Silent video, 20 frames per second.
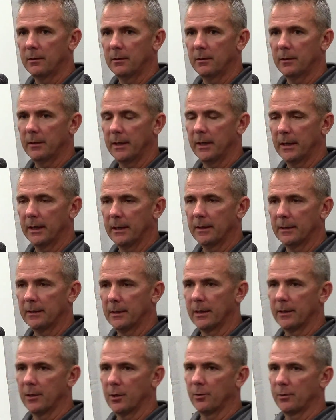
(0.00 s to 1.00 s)
And
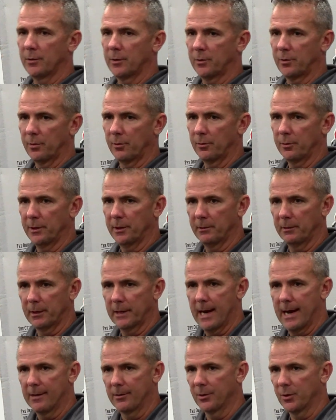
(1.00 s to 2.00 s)
I know it's his third year in
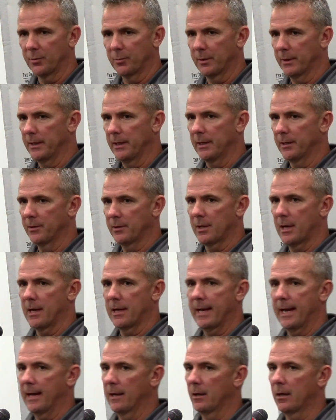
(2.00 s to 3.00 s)
college, but he has not
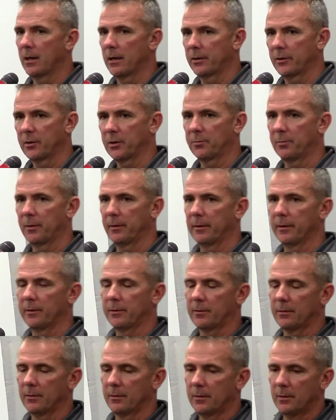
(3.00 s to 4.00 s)
had a lot of
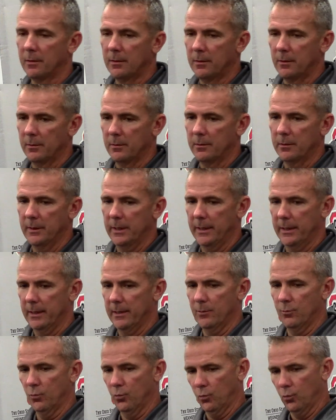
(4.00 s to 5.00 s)
experience.
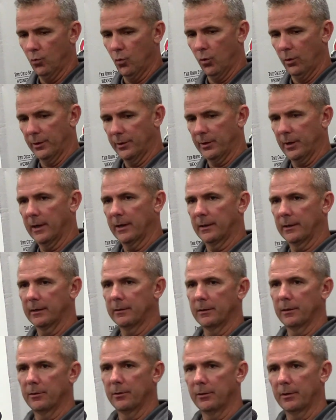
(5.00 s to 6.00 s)
And Ward's got to
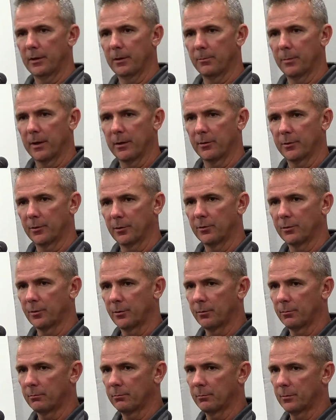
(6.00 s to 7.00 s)
continue to get better. So
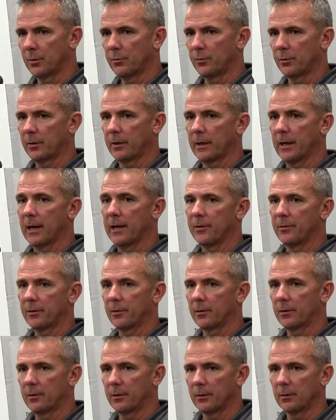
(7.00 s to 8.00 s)
those are the guys
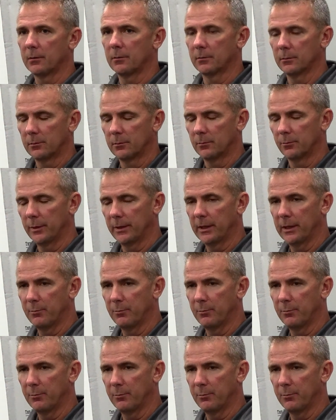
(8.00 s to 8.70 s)
that are going to we keep